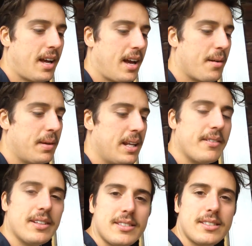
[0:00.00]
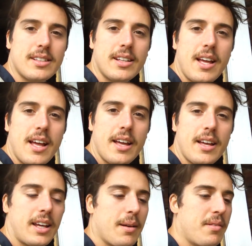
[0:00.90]
I believe it
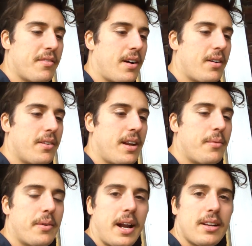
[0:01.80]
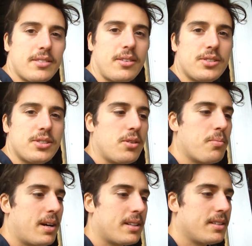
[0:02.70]
can be found anywhere else also,
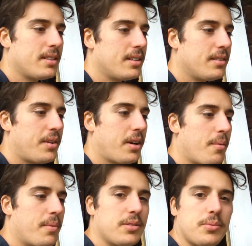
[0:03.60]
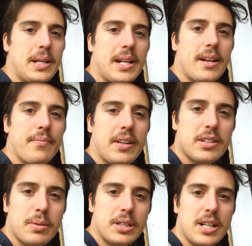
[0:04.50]
but very common in Sweden,
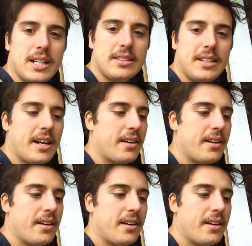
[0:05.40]
especially this year.